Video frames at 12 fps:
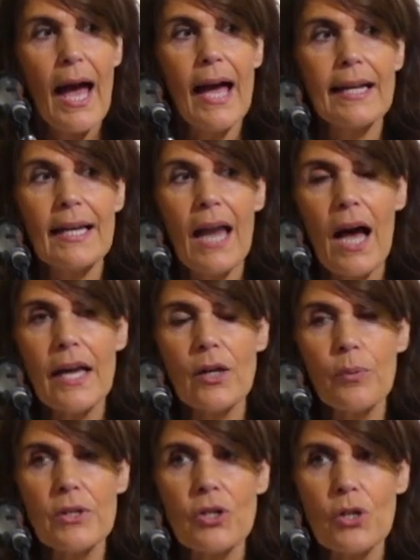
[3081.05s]
And
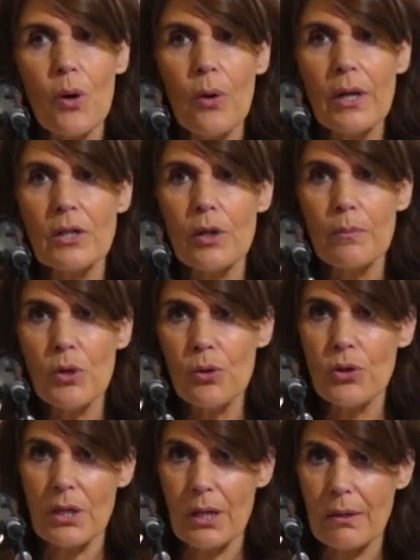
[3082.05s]
like we saw in the
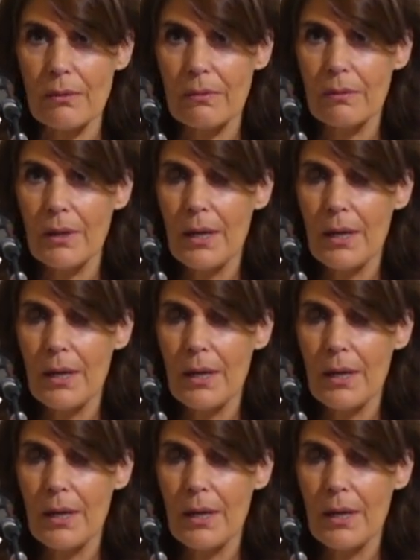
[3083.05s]
music,